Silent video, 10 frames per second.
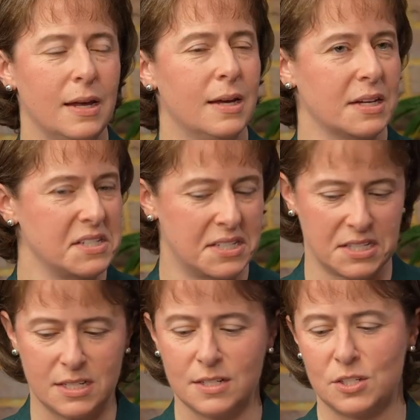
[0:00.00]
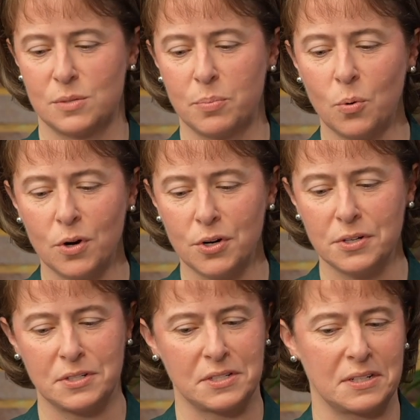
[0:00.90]
Consistent
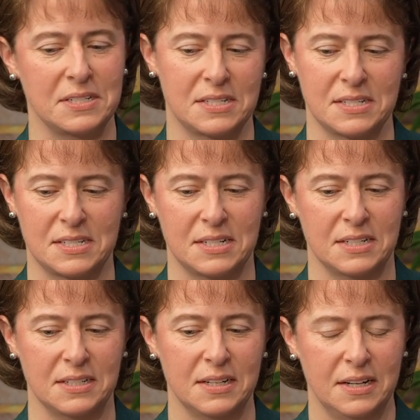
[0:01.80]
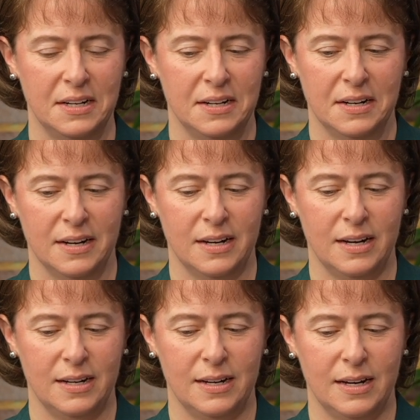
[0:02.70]
support, consistent.
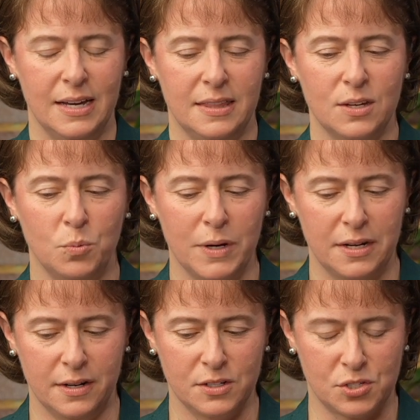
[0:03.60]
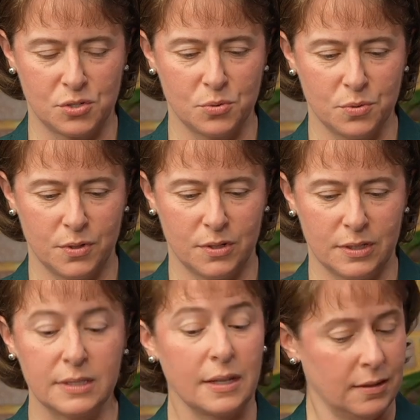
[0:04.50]
I think when a
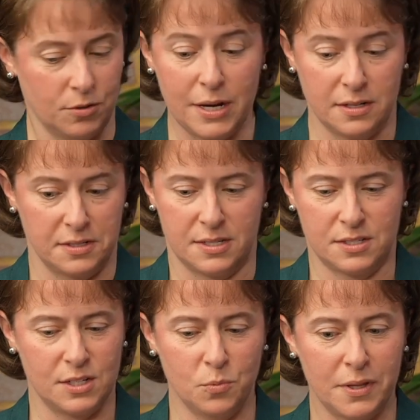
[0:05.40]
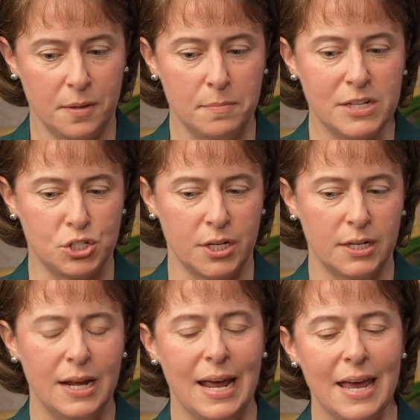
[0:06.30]
school, consistent with a mission,
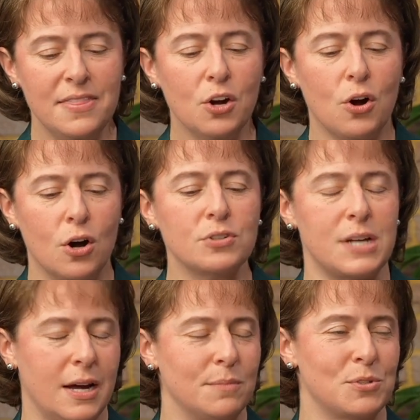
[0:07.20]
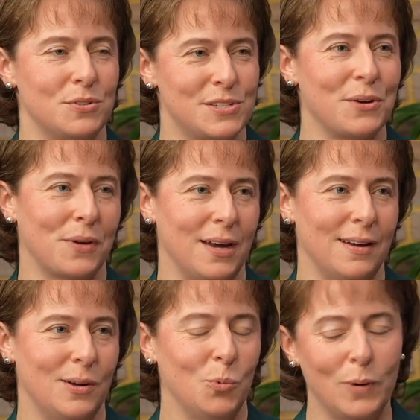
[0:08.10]
and there are times when you say,
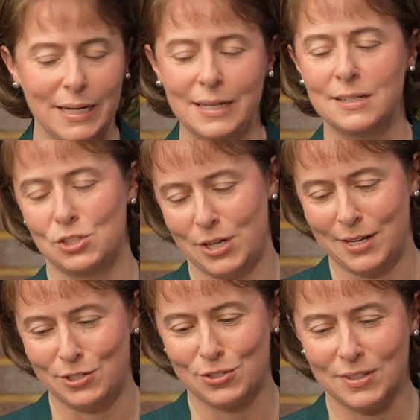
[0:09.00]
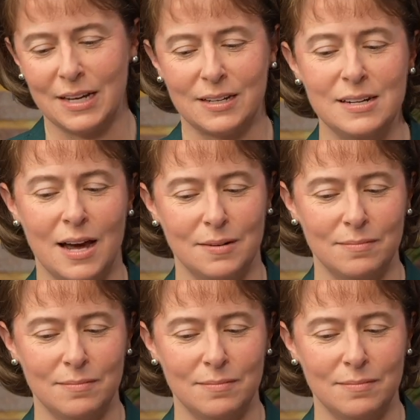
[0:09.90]
okay, we need to change, not